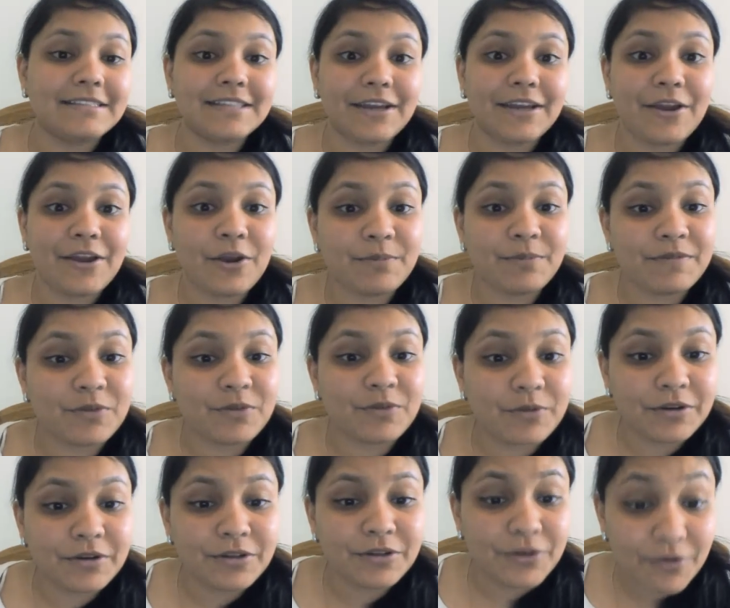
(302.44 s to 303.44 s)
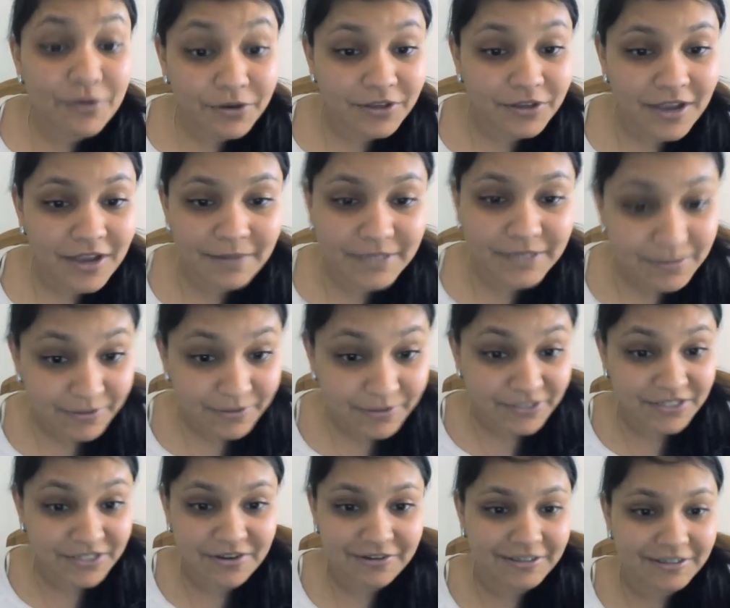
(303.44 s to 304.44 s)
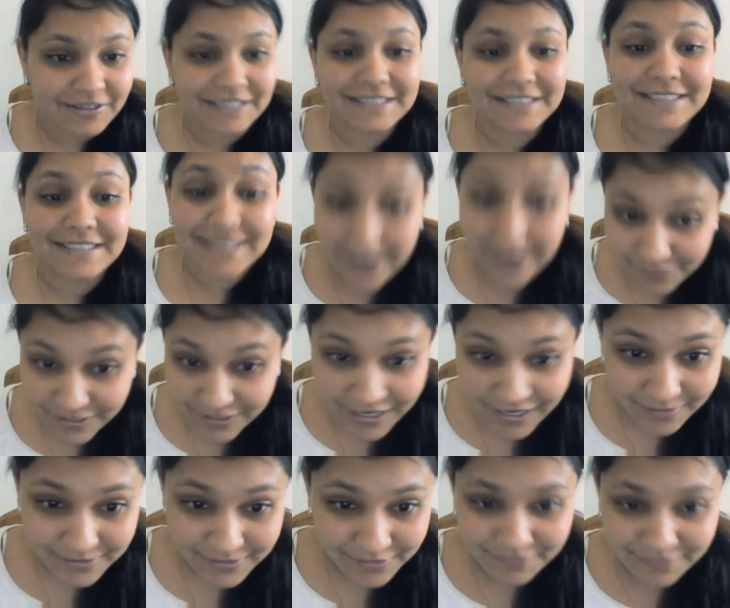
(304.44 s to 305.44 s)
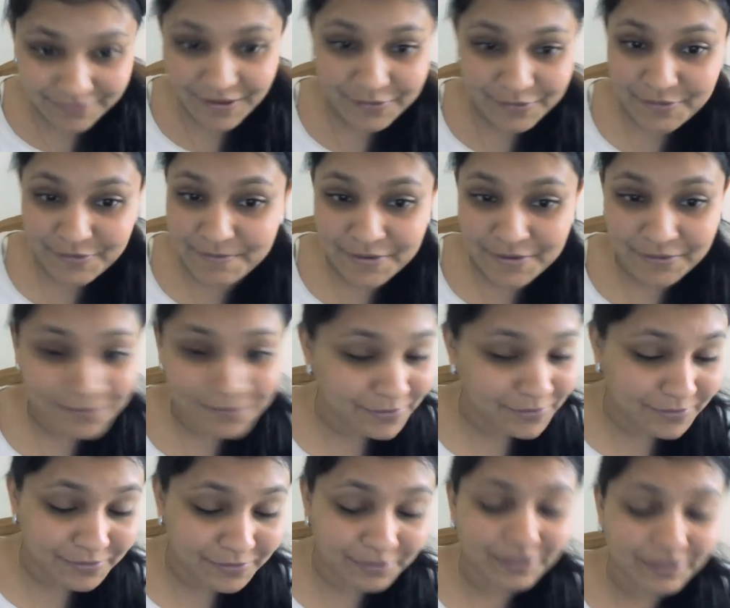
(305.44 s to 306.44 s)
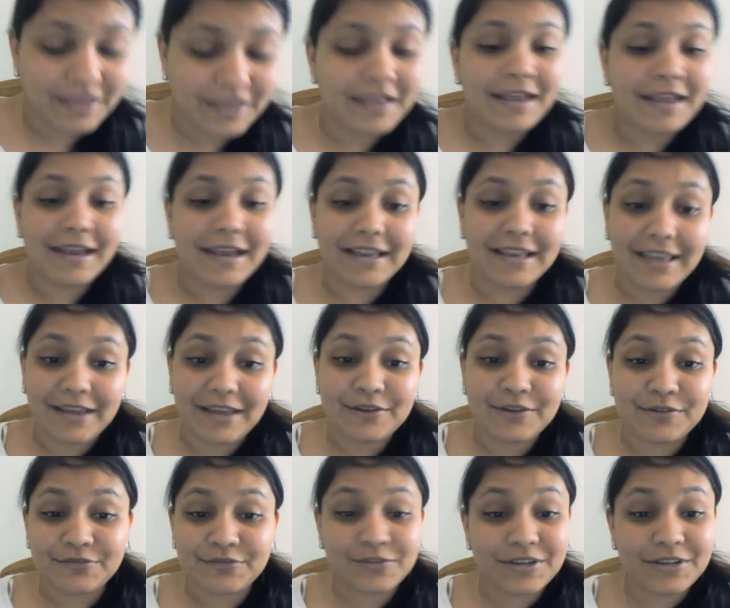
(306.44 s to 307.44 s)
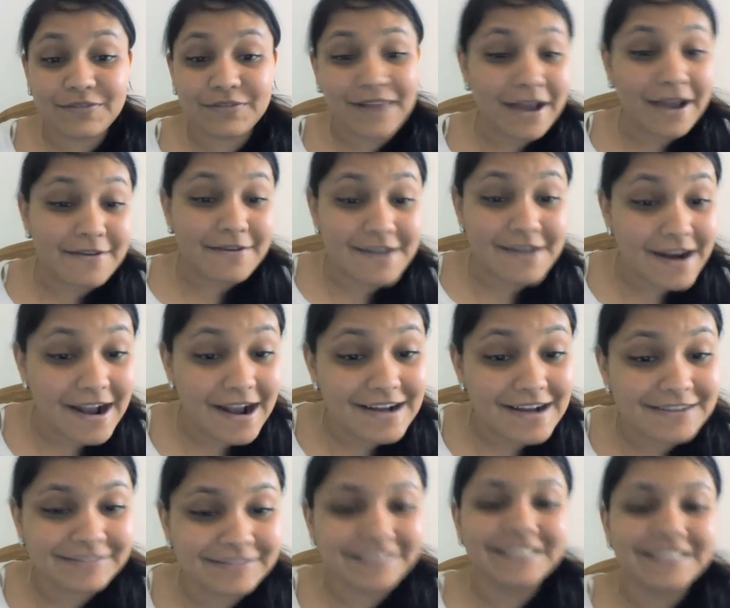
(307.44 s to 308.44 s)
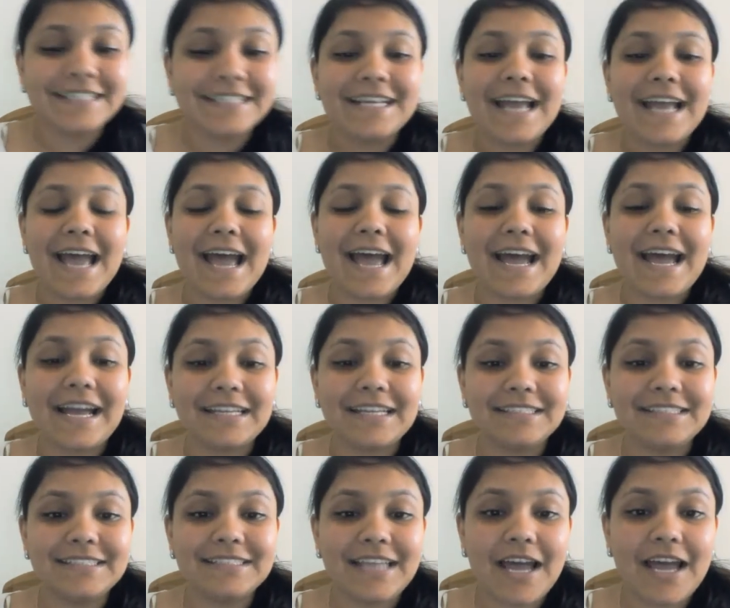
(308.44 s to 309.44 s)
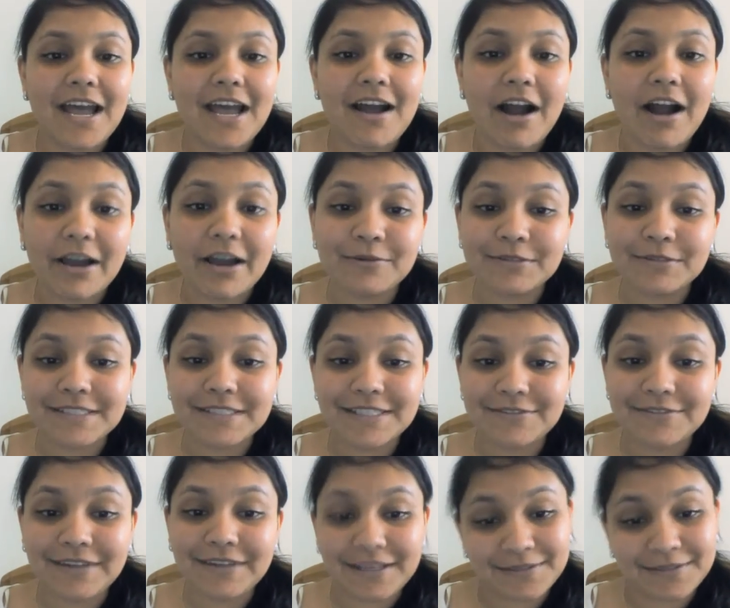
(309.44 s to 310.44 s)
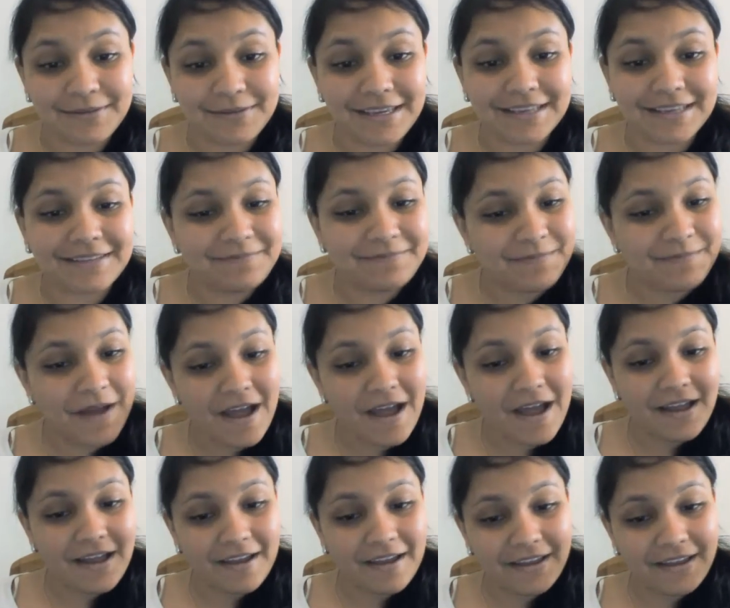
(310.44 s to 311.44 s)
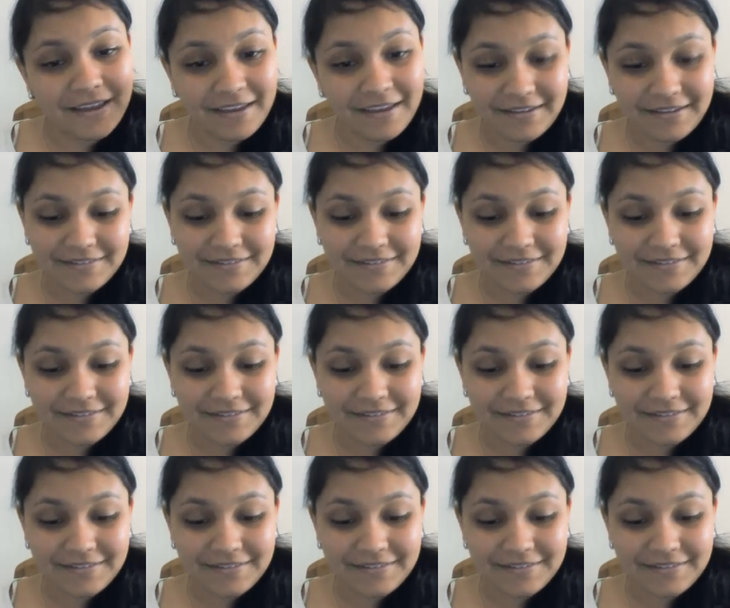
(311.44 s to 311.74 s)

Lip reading: I hope if you're in New York, you're coming to BeautyCon and definitely come to the Feather and Bone booth and get your free flower crown. And I will see you next week. Bye.